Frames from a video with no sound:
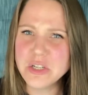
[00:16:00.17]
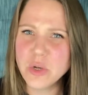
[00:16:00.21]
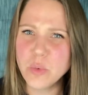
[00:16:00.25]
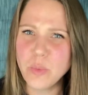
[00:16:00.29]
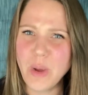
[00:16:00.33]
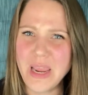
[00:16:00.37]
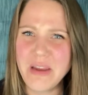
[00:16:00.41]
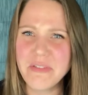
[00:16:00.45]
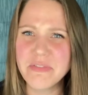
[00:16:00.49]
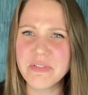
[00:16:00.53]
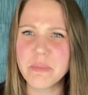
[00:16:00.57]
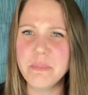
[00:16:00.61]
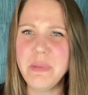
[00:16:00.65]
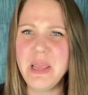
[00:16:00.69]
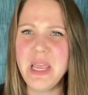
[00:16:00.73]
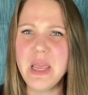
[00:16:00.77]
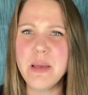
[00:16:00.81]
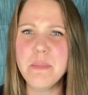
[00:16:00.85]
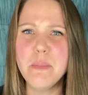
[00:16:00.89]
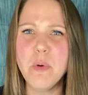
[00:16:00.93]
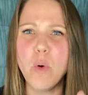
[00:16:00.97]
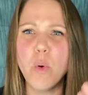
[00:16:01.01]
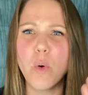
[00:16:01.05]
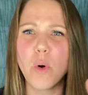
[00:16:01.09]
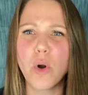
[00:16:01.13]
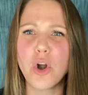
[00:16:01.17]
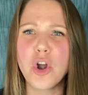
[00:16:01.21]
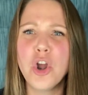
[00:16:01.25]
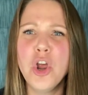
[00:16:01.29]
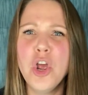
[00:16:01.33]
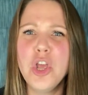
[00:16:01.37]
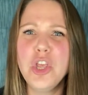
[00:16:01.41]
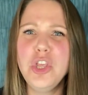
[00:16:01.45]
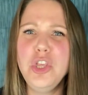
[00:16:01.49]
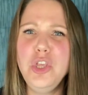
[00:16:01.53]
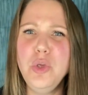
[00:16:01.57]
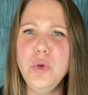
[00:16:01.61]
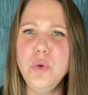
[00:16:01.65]
away from him, or
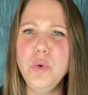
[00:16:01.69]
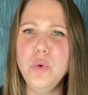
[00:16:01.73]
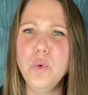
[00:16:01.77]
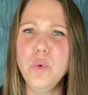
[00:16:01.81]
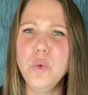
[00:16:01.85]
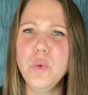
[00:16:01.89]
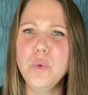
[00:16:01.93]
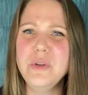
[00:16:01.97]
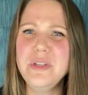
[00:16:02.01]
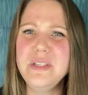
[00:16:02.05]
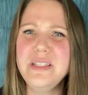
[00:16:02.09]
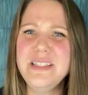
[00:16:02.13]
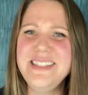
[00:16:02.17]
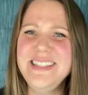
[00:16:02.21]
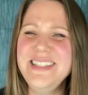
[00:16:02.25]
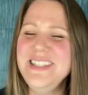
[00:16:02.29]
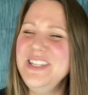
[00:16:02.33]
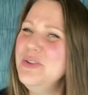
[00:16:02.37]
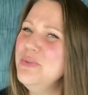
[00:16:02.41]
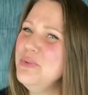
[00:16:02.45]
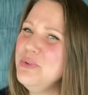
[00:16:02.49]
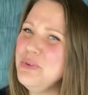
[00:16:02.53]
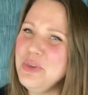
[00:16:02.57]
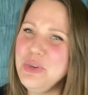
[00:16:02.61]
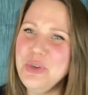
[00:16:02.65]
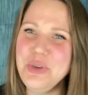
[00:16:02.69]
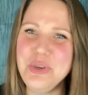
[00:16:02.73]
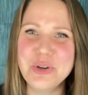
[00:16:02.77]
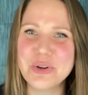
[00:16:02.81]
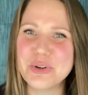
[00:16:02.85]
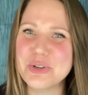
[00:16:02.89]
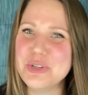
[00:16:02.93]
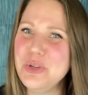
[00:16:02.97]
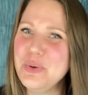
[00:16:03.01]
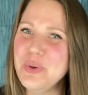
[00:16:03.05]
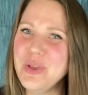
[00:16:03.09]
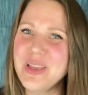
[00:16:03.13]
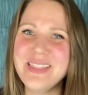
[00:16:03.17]
you're
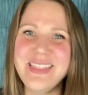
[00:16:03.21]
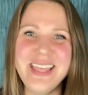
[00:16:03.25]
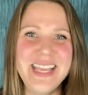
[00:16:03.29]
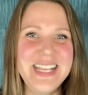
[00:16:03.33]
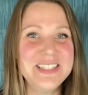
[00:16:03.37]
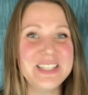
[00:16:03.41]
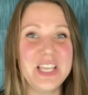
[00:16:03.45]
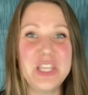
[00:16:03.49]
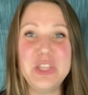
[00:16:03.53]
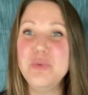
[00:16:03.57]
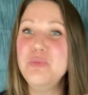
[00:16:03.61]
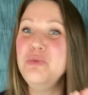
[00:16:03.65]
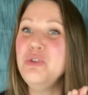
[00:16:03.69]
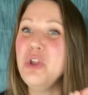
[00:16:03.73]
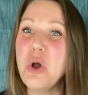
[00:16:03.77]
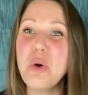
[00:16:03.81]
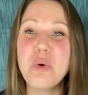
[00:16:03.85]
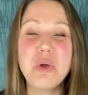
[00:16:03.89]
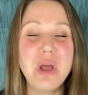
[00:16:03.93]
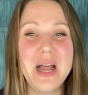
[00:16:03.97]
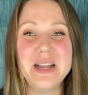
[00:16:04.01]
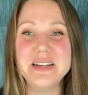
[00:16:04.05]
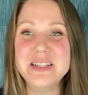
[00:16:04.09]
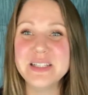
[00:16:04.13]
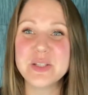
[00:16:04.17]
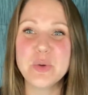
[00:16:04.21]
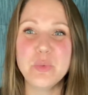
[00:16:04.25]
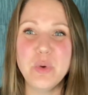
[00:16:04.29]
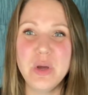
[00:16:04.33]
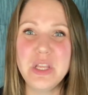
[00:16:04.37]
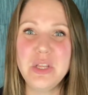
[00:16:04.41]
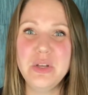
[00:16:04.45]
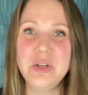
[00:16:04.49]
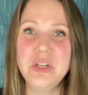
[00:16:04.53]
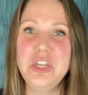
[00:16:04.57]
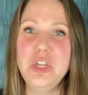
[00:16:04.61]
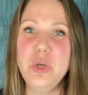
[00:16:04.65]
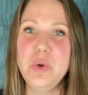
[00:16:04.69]
doing things that God doesn't
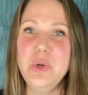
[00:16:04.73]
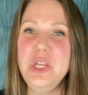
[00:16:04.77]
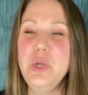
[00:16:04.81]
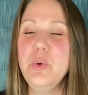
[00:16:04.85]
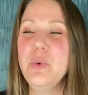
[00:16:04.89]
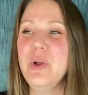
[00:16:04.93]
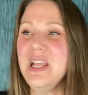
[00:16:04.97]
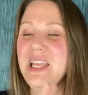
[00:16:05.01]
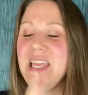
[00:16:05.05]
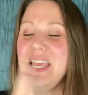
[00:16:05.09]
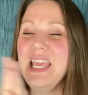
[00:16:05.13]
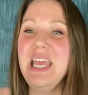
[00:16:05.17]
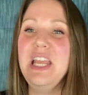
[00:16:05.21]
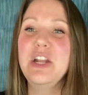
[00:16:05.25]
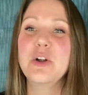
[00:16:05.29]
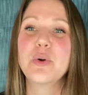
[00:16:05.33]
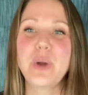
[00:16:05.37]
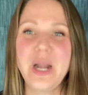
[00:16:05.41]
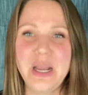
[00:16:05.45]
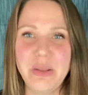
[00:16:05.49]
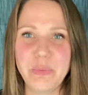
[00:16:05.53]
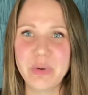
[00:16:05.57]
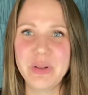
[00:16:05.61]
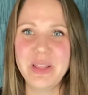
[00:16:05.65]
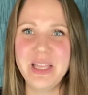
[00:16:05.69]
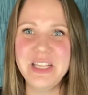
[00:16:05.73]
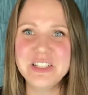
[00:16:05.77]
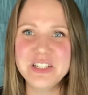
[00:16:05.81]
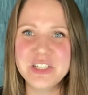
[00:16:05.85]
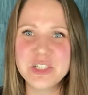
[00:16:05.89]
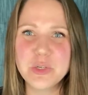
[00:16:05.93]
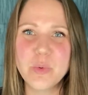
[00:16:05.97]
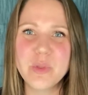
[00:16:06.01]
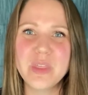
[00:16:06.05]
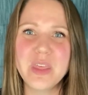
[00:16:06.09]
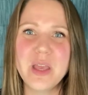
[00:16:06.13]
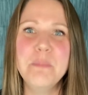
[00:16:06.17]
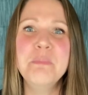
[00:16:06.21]
want you to do and you want to get in a right
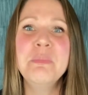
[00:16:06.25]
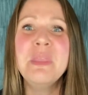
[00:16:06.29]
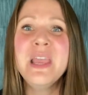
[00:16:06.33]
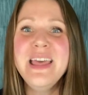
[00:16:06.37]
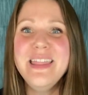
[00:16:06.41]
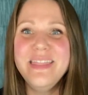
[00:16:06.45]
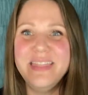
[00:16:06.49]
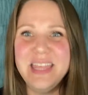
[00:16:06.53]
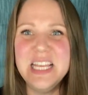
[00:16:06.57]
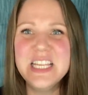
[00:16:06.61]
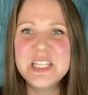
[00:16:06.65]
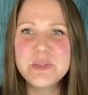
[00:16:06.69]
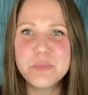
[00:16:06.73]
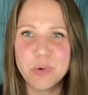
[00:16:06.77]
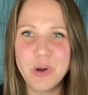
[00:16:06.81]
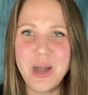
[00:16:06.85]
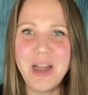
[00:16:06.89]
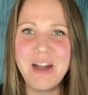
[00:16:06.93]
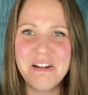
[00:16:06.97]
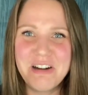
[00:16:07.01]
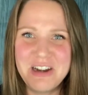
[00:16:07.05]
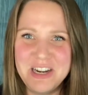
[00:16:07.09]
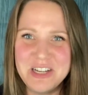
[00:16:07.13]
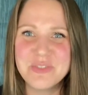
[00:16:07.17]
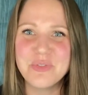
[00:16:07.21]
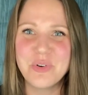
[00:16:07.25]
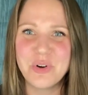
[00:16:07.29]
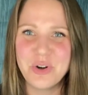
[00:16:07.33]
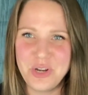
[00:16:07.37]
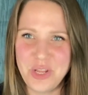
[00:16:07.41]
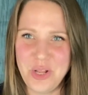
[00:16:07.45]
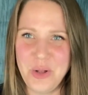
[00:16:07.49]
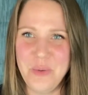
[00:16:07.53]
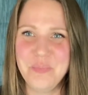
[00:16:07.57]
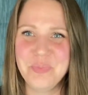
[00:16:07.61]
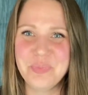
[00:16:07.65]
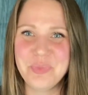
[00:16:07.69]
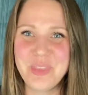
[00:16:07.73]
relationship with him, this prayer is for
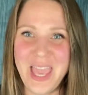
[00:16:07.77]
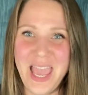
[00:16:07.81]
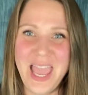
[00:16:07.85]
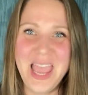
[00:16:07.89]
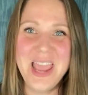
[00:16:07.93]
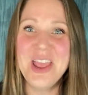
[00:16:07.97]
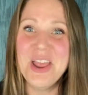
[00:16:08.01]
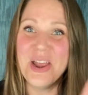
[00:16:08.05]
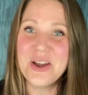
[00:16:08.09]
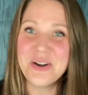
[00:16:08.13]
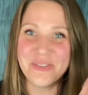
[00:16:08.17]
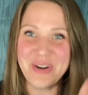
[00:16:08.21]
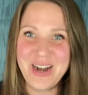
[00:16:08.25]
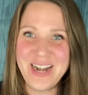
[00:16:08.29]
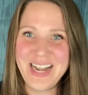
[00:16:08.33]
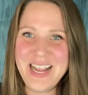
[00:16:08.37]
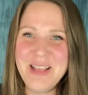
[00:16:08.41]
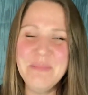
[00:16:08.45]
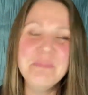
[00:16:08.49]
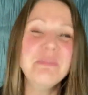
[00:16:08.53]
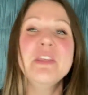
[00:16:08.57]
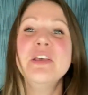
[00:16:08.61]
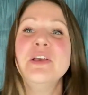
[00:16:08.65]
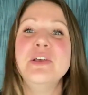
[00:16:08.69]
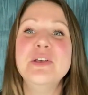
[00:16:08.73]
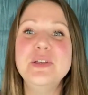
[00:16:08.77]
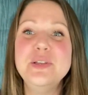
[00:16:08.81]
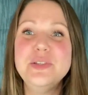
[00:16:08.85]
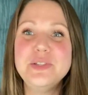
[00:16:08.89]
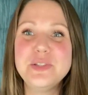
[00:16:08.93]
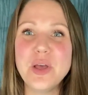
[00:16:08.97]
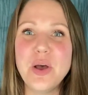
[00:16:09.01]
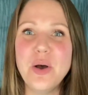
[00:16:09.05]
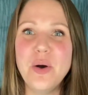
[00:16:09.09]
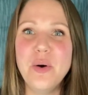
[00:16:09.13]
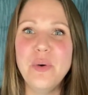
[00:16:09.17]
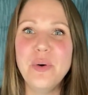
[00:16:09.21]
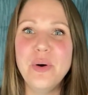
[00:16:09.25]
you. Okay, ready?
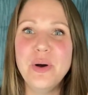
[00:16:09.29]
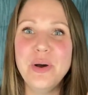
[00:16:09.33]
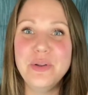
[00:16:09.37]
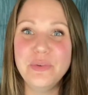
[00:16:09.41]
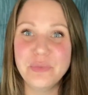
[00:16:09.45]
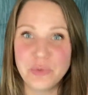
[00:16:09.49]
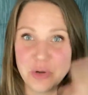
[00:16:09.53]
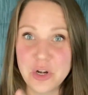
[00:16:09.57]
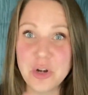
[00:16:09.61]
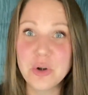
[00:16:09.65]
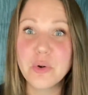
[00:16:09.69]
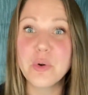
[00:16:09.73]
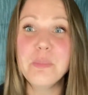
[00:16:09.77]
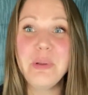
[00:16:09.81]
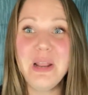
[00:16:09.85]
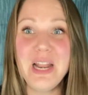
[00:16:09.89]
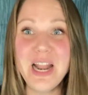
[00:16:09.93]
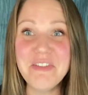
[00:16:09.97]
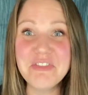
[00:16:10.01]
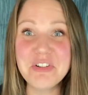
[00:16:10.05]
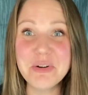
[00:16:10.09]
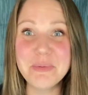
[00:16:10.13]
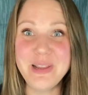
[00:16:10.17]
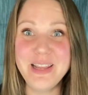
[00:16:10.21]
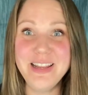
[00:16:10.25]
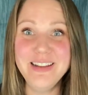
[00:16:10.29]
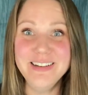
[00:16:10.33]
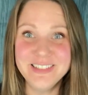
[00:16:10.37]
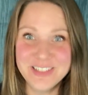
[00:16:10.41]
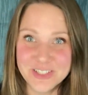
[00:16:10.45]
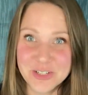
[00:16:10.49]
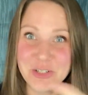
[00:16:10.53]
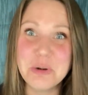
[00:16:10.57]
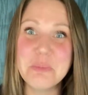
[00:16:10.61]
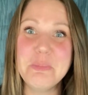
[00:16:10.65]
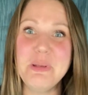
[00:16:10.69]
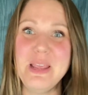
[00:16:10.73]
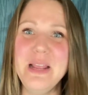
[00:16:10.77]
So you're going to repeat after me.
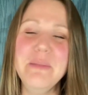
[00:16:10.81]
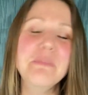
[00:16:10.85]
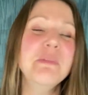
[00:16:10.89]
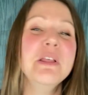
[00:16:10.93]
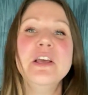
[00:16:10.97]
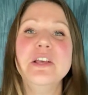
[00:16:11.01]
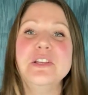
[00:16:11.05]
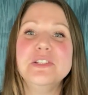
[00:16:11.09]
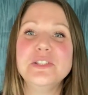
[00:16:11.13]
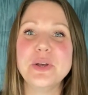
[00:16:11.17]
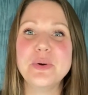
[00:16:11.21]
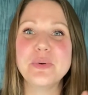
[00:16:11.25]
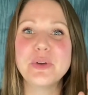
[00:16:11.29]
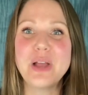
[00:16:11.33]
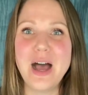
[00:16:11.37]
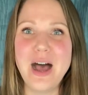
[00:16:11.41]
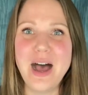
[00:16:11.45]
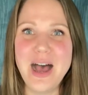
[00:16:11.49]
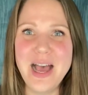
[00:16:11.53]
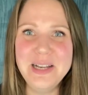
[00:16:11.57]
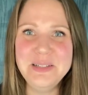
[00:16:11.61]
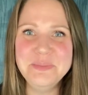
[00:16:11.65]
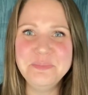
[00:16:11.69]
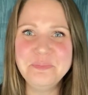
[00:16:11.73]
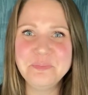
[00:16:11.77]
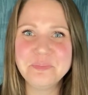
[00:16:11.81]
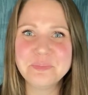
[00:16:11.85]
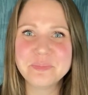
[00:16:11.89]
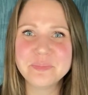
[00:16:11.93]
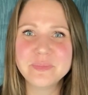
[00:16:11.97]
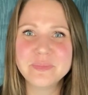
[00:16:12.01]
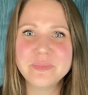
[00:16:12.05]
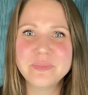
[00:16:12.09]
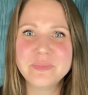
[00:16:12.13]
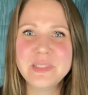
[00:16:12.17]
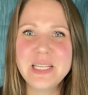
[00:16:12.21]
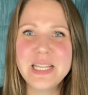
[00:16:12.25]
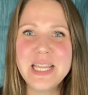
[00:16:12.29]
You're going to repeat. So God,
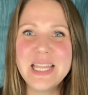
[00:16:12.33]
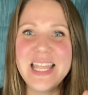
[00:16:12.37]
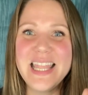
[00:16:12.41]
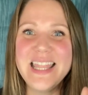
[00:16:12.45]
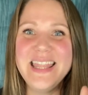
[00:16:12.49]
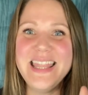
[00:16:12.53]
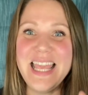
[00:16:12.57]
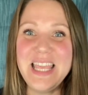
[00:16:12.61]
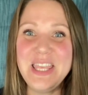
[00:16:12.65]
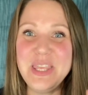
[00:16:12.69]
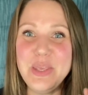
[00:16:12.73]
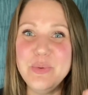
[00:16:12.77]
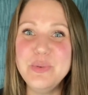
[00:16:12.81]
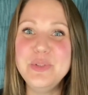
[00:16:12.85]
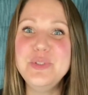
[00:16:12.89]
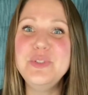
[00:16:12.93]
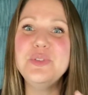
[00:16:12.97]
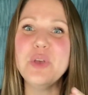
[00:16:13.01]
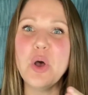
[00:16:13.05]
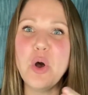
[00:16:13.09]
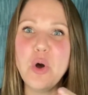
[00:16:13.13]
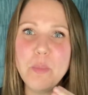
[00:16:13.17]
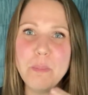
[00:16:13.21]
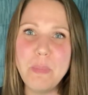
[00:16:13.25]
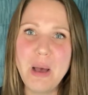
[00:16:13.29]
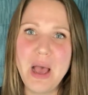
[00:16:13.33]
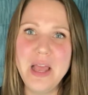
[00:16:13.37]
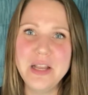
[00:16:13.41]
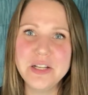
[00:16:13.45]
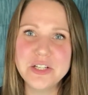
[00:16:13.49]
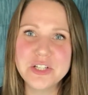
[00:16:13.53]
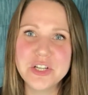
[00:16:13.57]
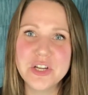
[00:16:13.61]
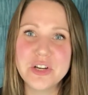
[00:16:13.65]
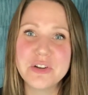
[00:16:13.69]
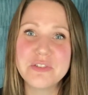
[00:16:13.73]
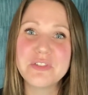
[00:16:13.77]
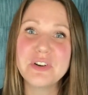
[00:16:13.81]
thank you so
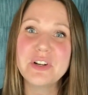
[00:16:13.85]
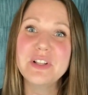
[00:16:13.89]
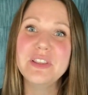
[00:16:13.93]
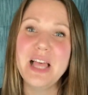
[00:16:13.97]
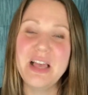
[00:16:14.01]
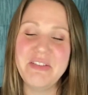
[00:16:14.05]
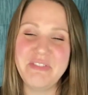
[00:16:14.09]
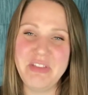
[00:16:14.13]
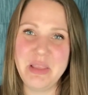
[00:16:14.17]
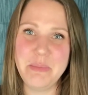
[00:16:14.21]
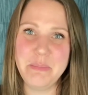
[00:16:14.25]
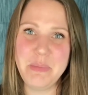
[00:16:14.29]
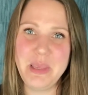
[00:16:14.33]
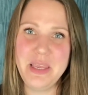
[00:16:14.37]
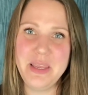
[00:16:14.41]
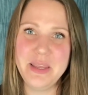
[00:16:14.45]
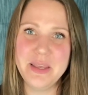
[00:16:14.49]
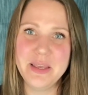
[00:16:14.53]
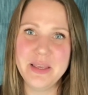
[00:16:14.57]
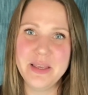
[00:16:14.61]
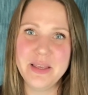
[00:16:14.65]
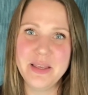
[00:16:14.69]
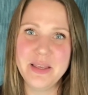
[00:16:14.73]
much for loving me.